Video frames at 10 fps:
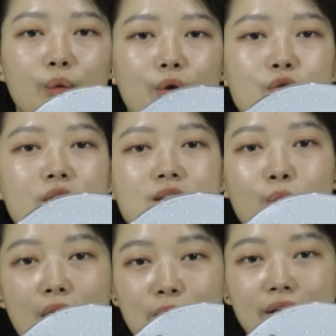Which is
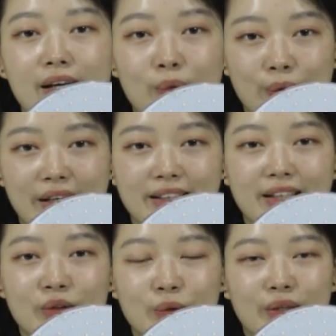very
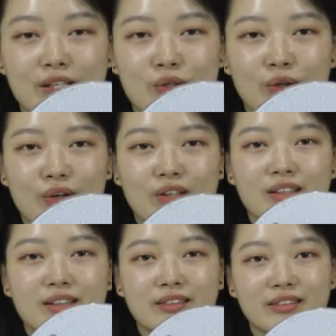convenient to
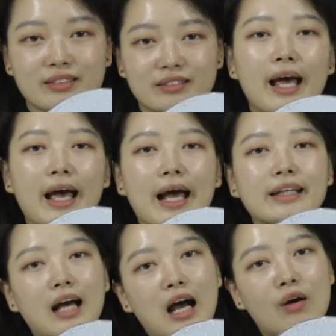install.
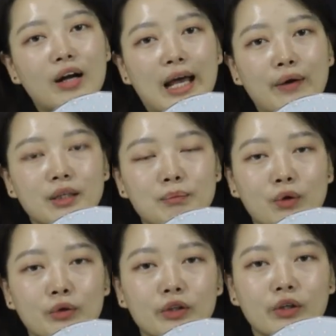And our LED
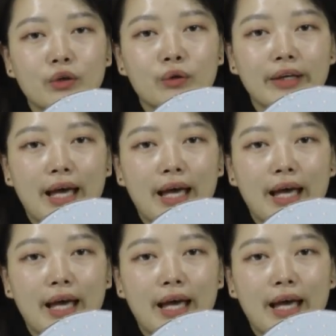module